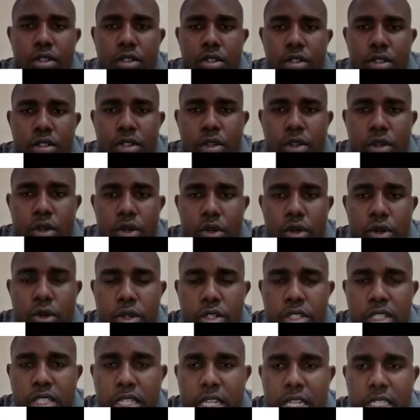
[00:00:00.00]

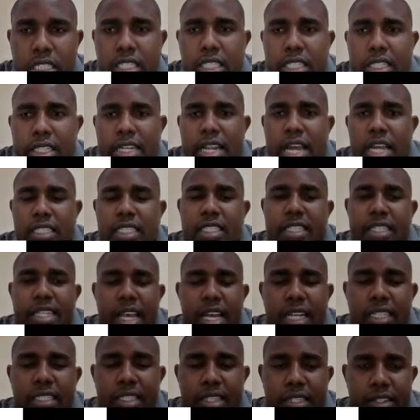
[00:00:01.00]
oxidation reduction
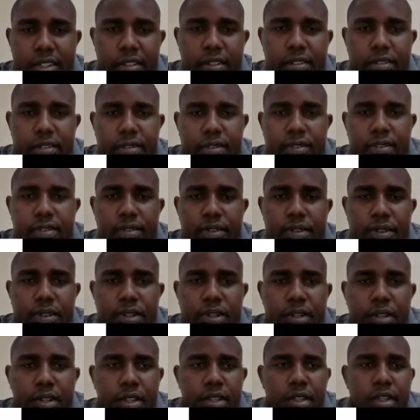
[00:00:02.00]
reaction?
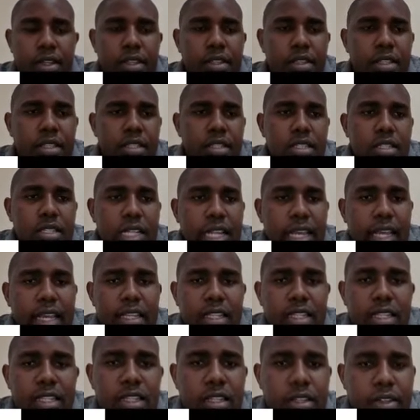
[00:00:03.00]
In this slide,
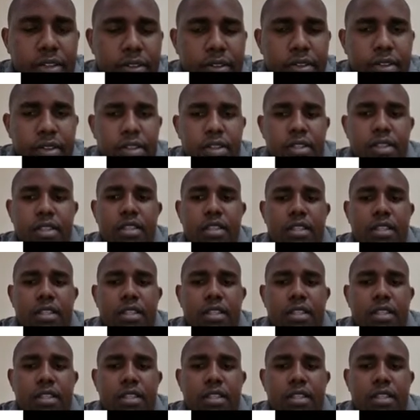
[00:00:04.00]
there's a